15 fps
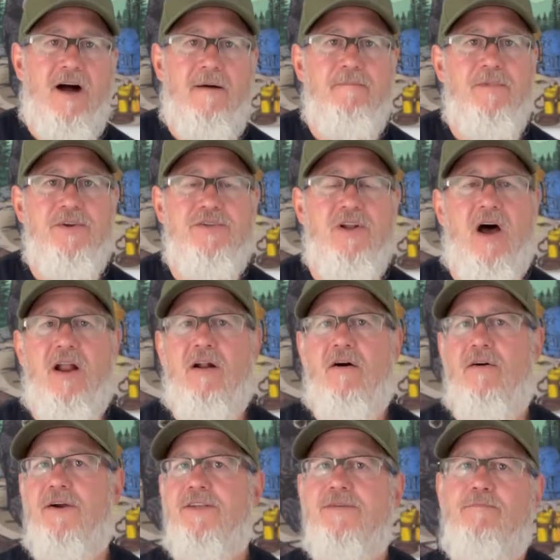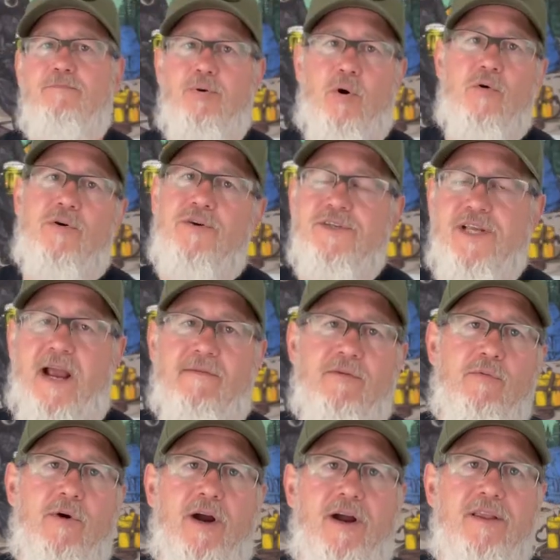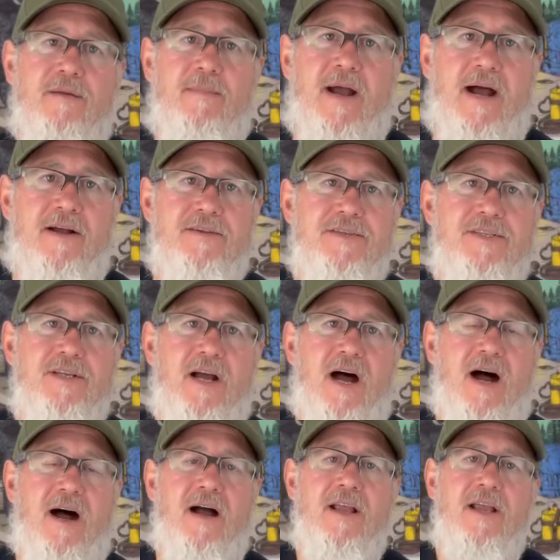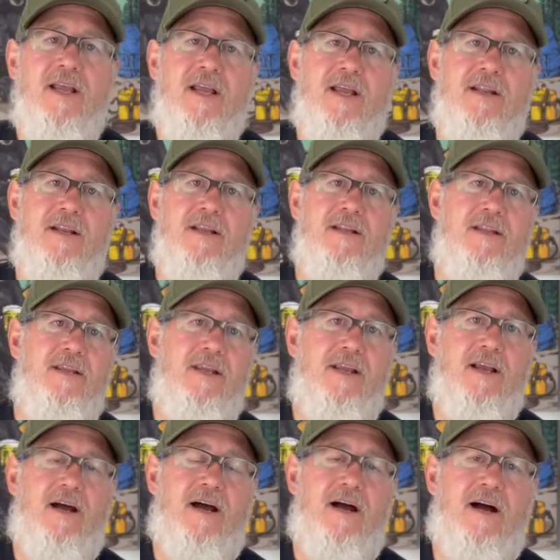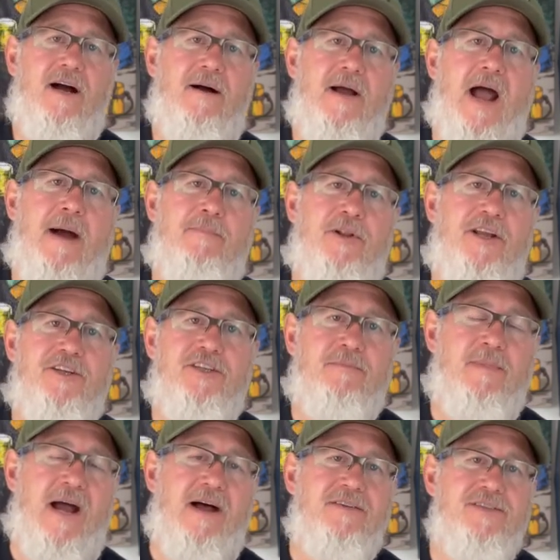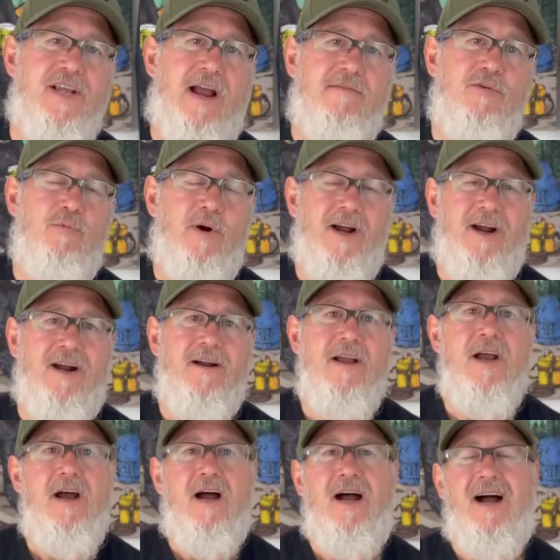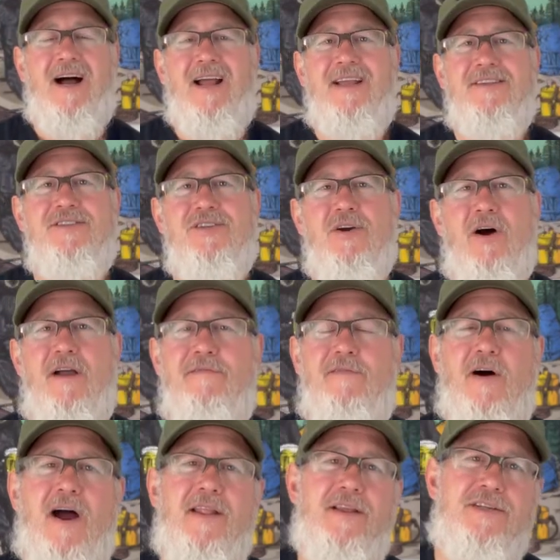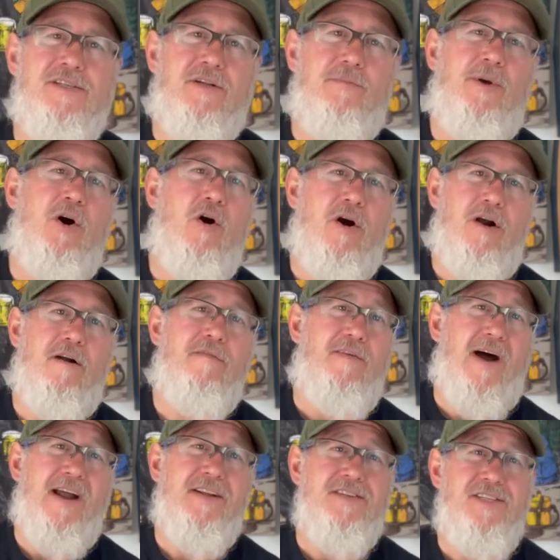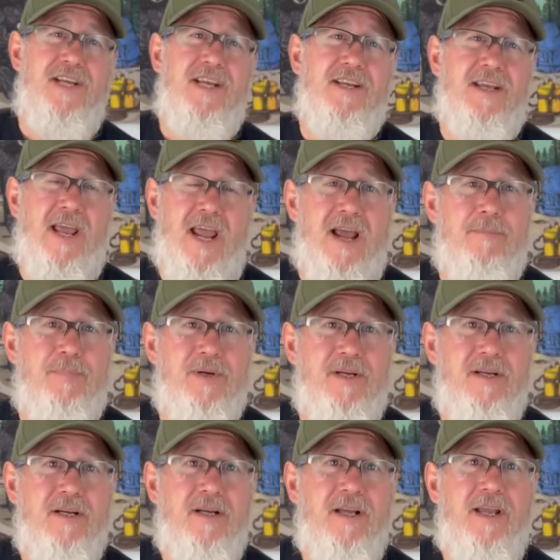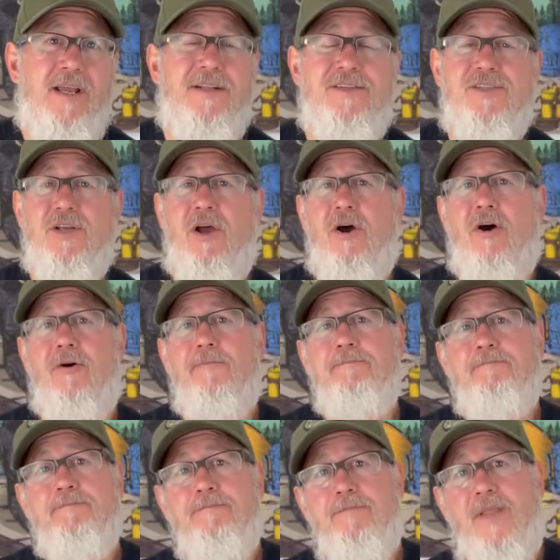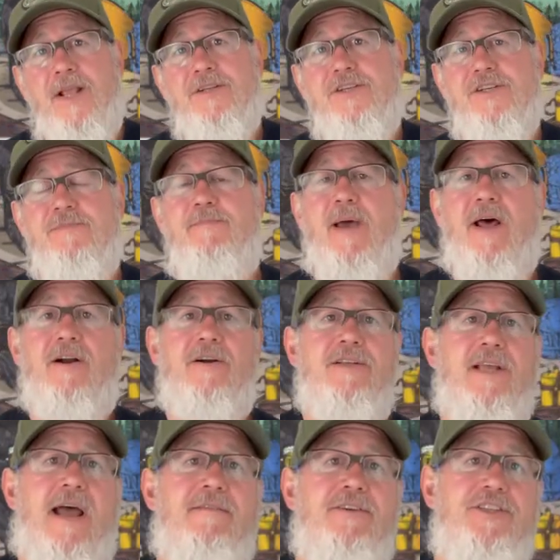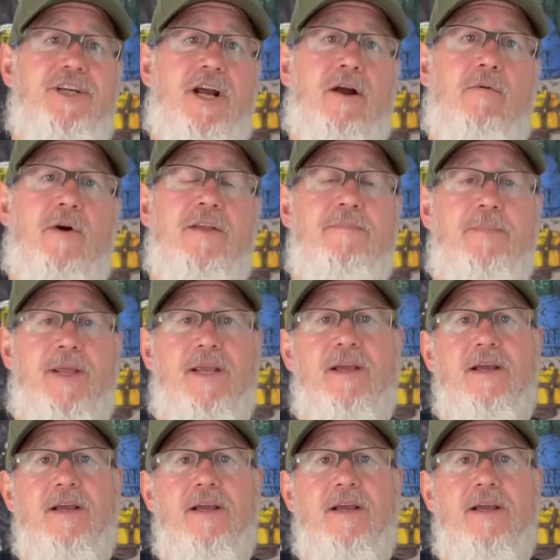There's not always boulders everywhere in the mountains, in the Appalachian Mountains everywhere. And so I find that it's a little bit harder to find a seat in camp. And so it's just better to have a chair with me.